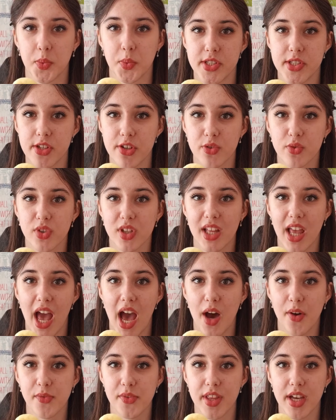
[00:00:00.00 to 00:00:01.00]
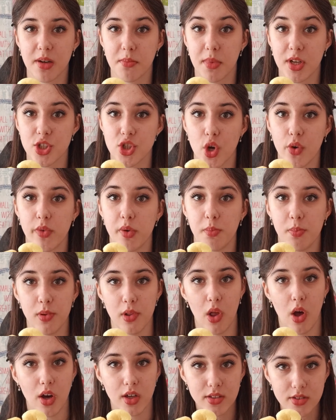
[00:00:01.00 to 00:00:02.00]
didn't really have that much of a
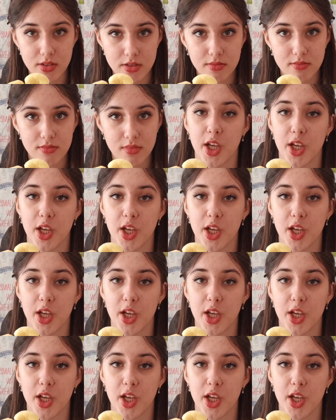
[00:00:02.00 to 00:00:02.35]
plot.